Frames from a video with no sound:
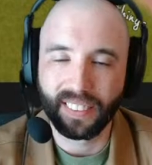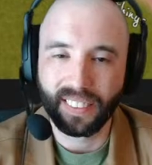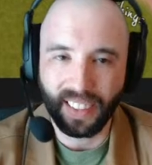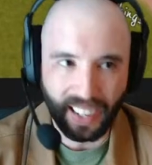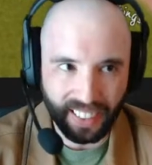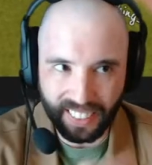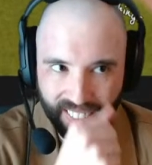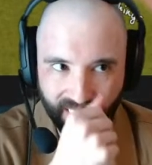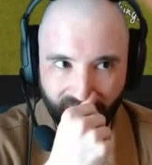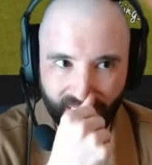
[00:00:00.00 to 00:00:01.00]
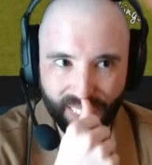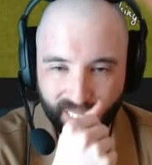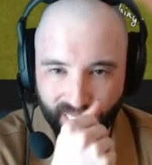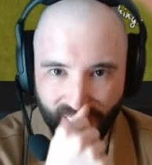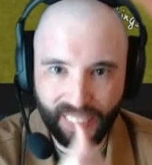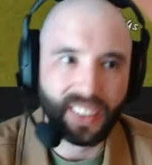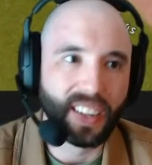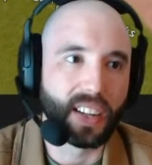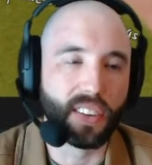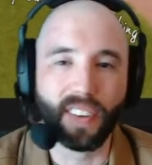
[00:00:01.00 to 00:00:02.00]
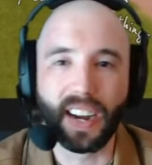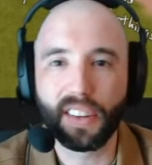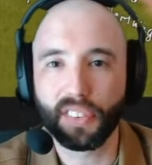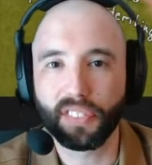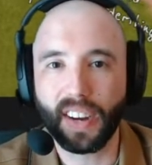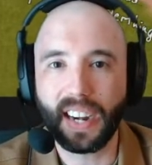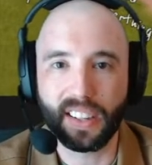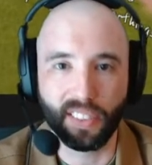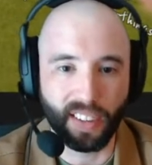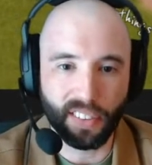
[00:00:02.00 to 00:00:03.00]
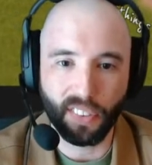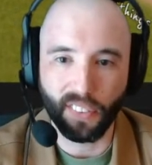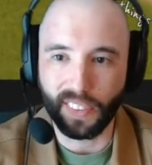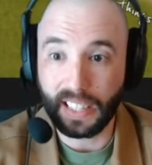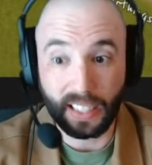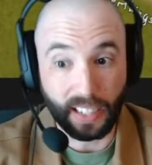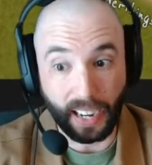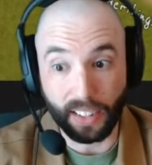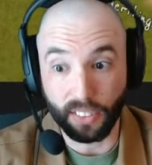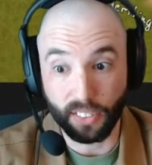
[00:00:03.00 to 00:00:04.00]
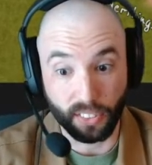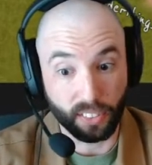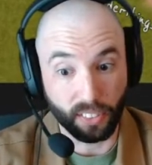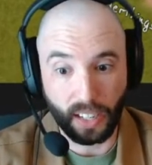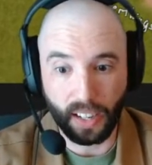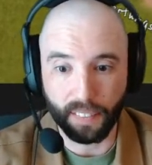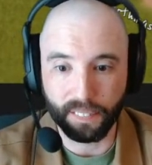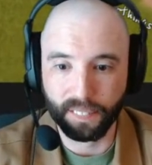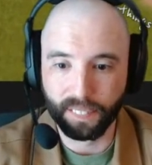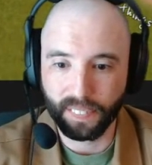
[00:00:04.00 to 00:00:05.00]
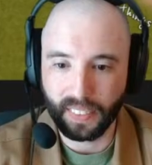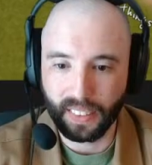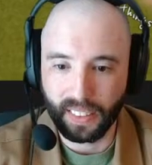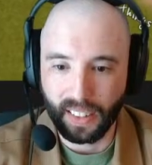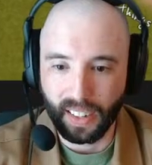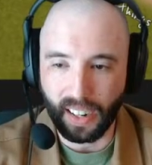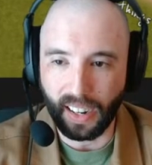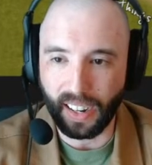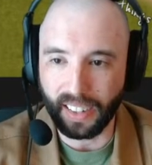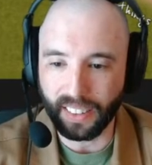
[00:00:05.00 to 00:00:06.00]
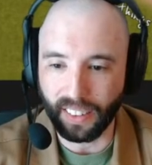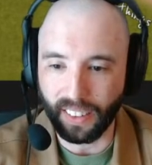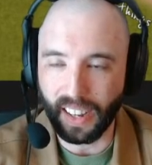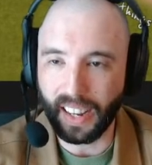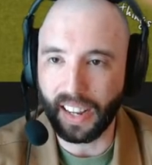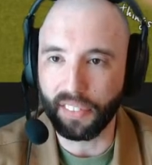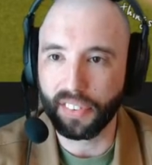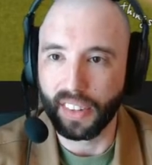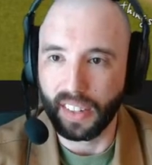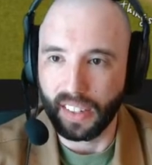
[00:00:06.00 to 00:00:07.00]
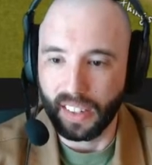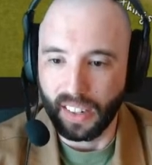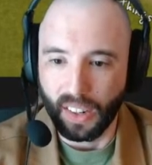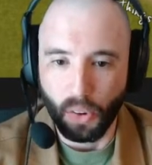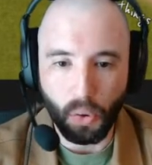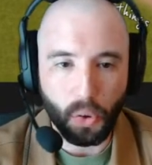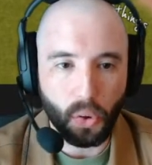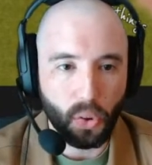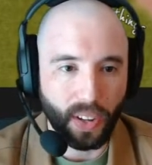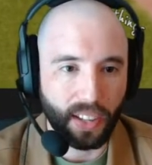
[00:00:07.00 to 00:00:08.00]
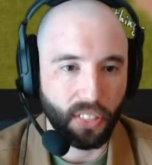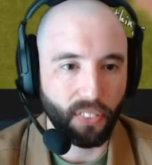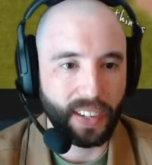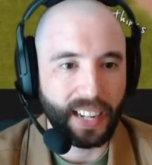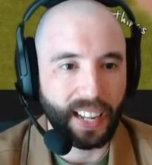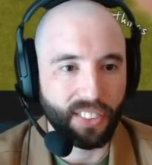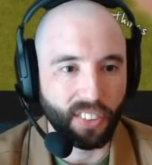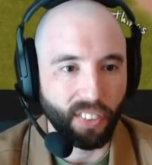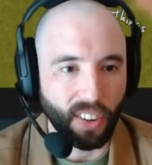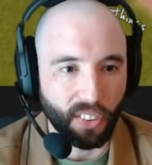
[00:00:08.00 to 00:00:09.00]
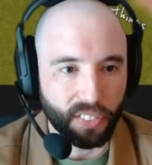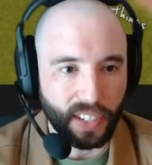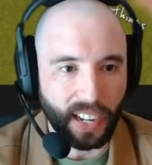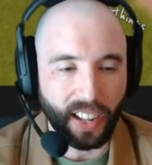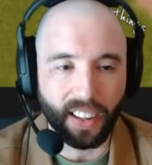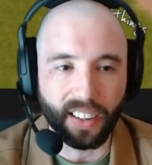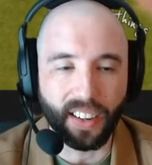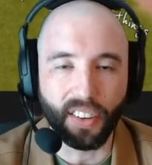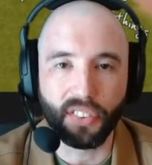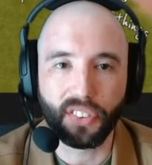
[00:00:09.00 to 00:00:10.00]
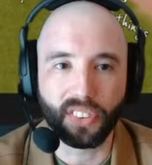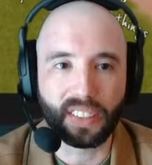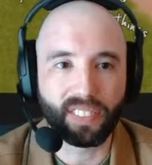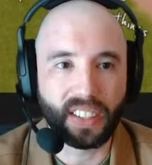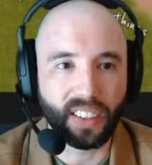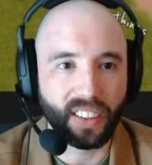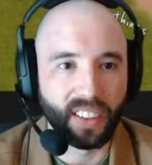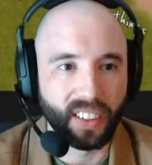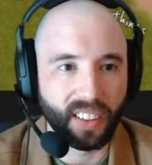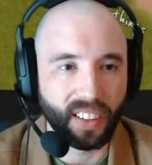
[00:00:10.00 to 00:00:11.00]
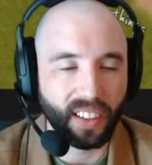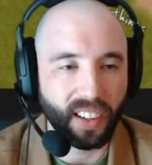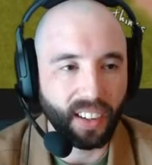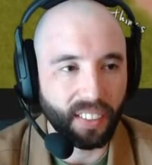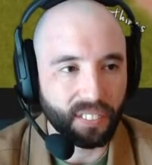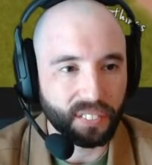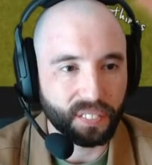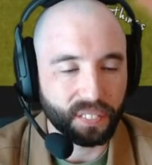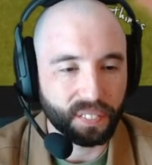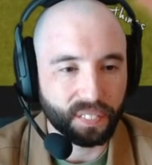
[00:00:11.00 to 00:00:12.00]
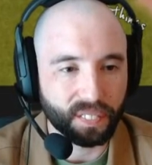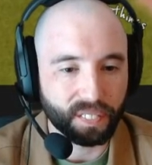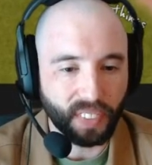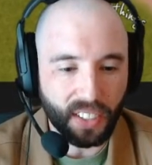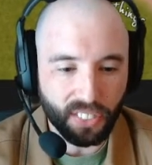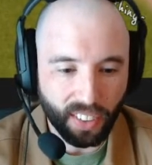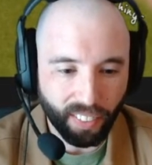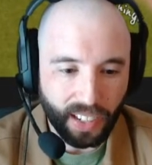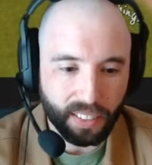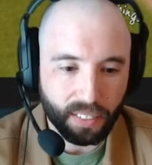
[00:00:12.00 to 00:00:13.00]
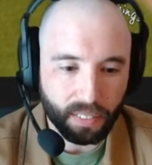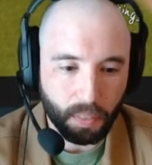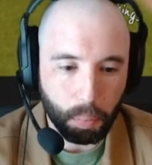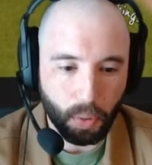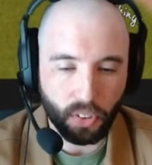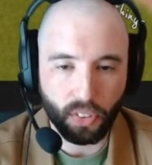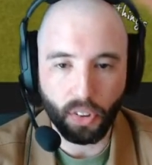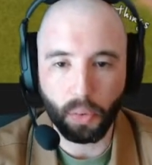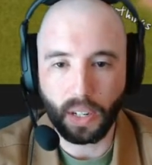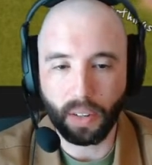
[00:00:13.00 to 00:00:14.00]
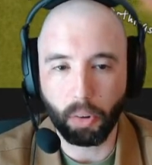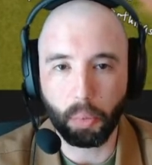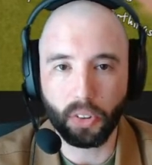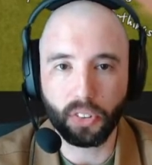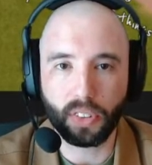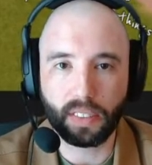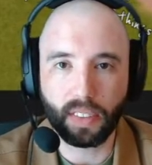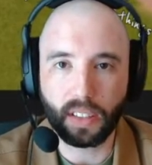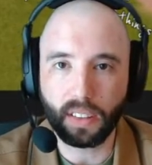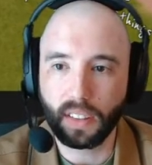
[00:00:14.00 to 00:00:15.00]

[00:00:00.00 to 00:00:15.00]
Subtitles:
How you doing? You ready for Friday? You ready for the weekend? I certainly am. Y'all, I have, like 3 days in a row of not enough sleep here. But that's all right. We'll push through. We'll get one more stream in.